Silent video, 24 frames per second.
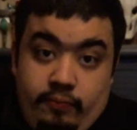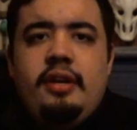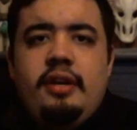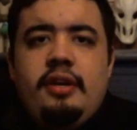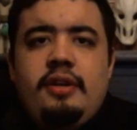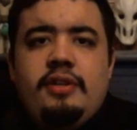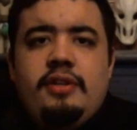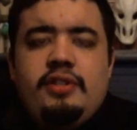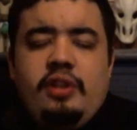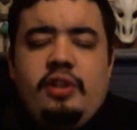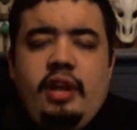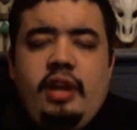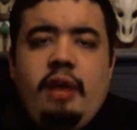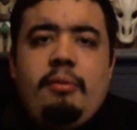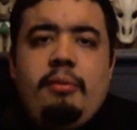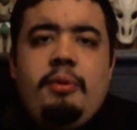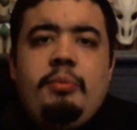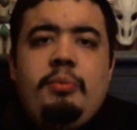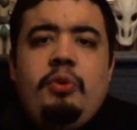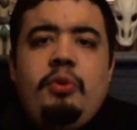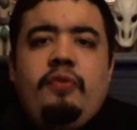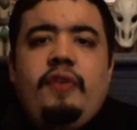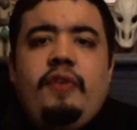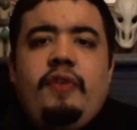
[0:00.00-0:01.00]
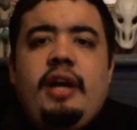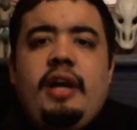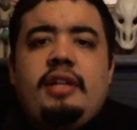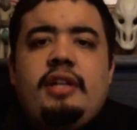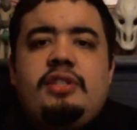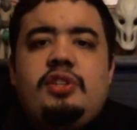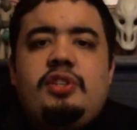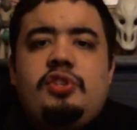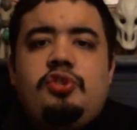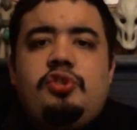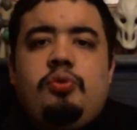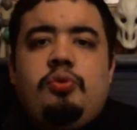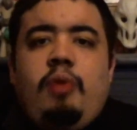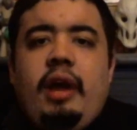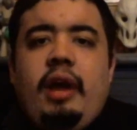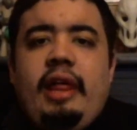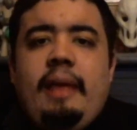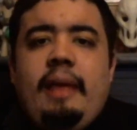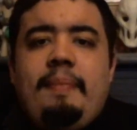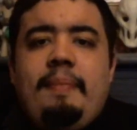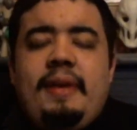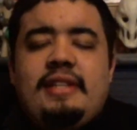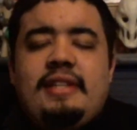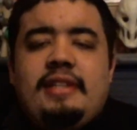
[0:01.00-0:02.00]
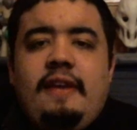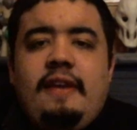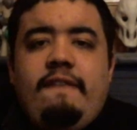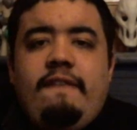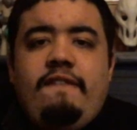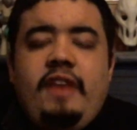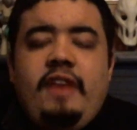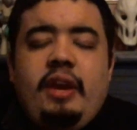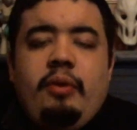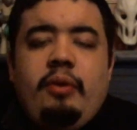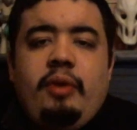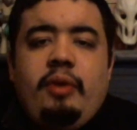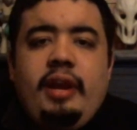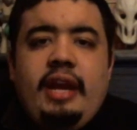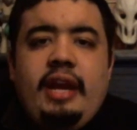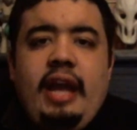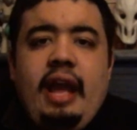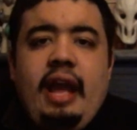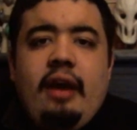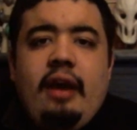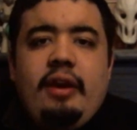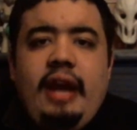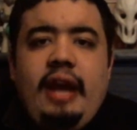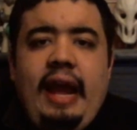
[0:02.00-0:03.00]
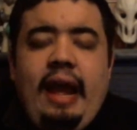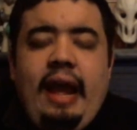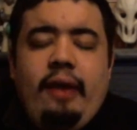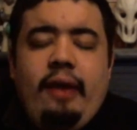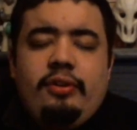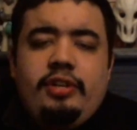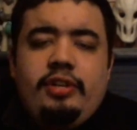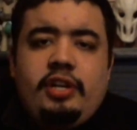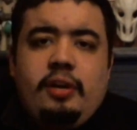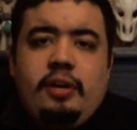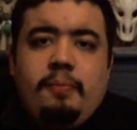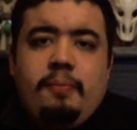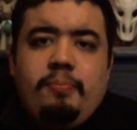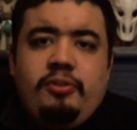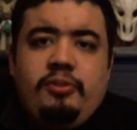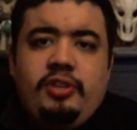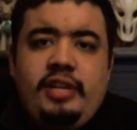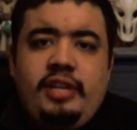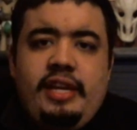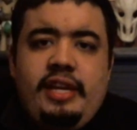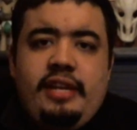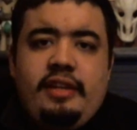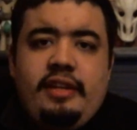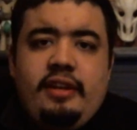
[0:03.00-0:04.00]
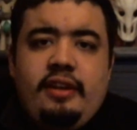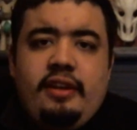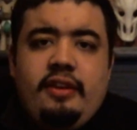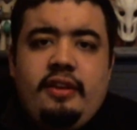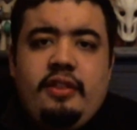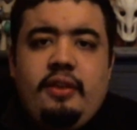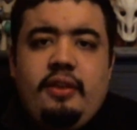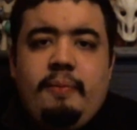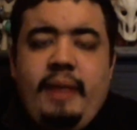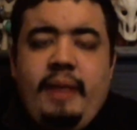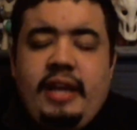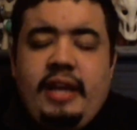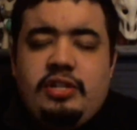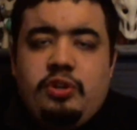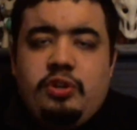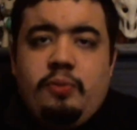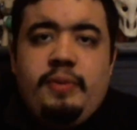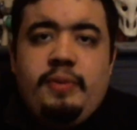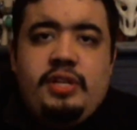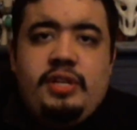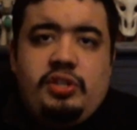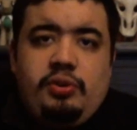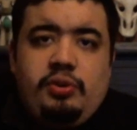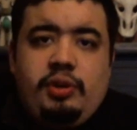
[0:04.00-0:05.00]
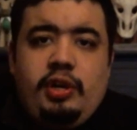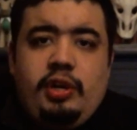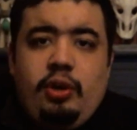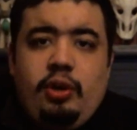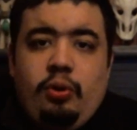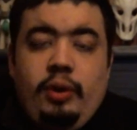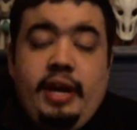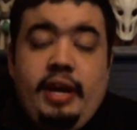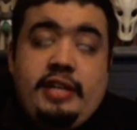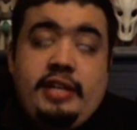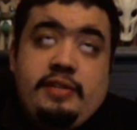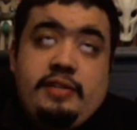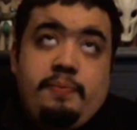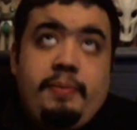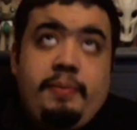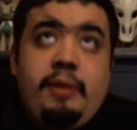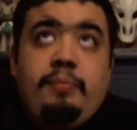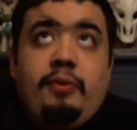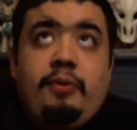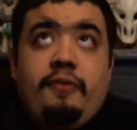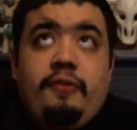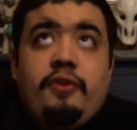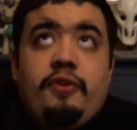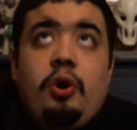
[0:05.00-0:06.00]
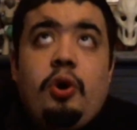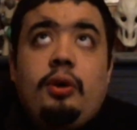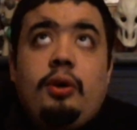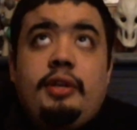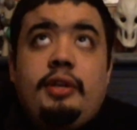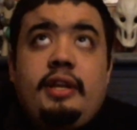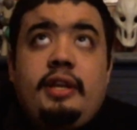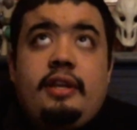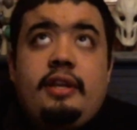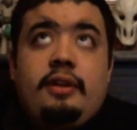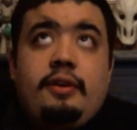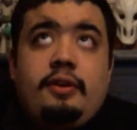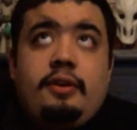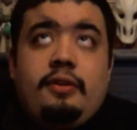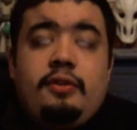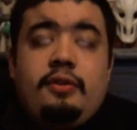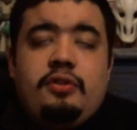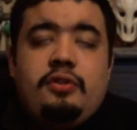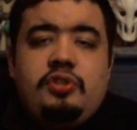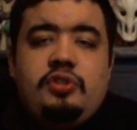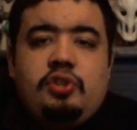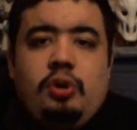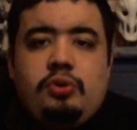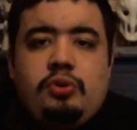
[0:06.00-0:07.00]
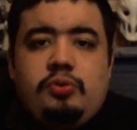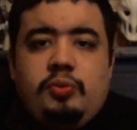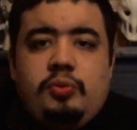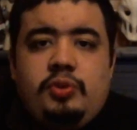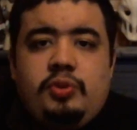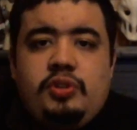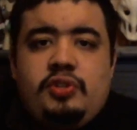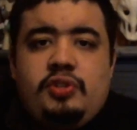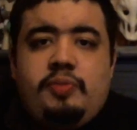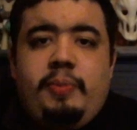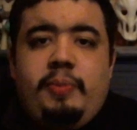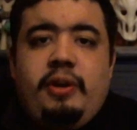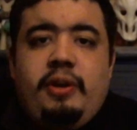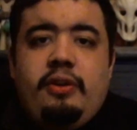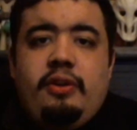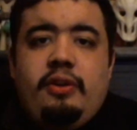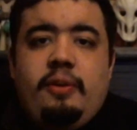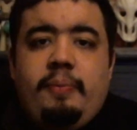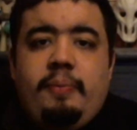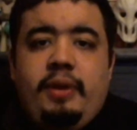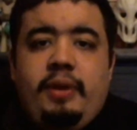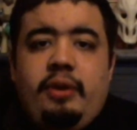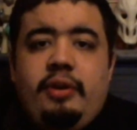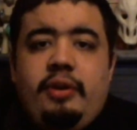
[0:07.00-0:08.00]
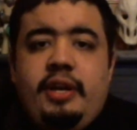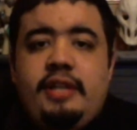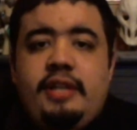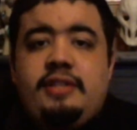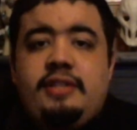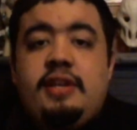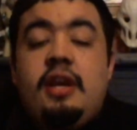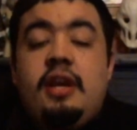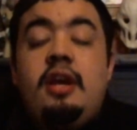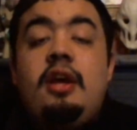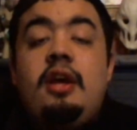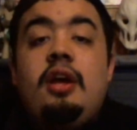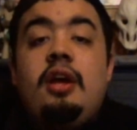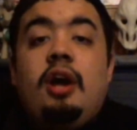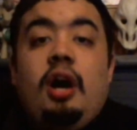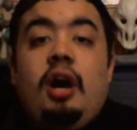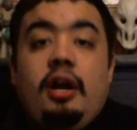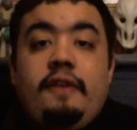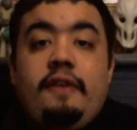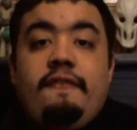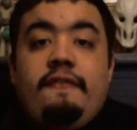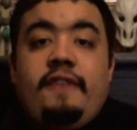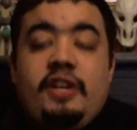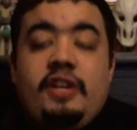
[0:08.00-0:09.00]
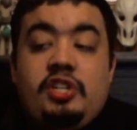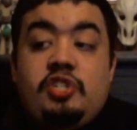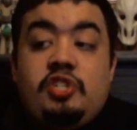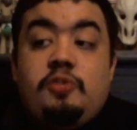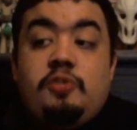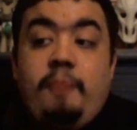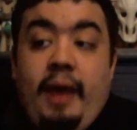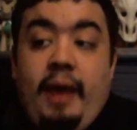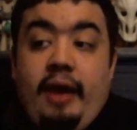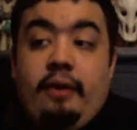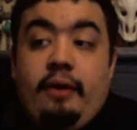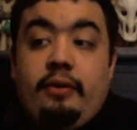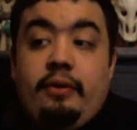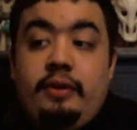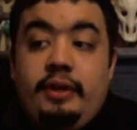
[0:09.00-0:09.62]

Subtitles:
So now we move on to Twilight basically figuring out how to complete the Magical Mystery Cure, as people have called it, the Star Swirl the Bearded's unfinished spell.